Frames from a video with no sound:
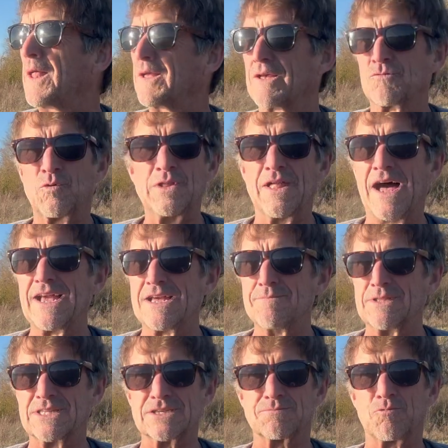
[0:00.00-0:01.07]
Because we like him
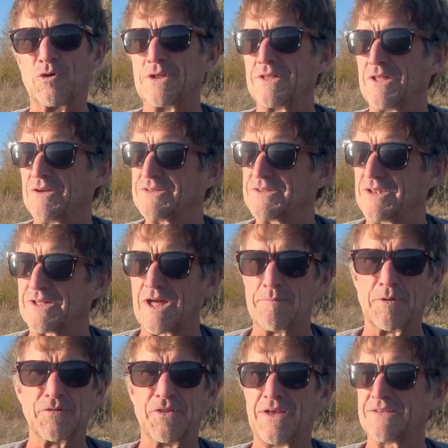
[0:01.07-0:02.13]
at this point. He's done a
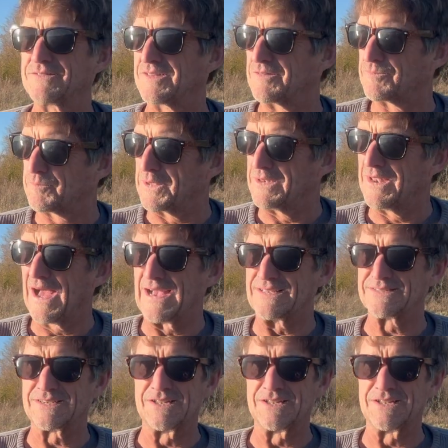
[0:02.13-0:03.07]
couple of things that's been nice.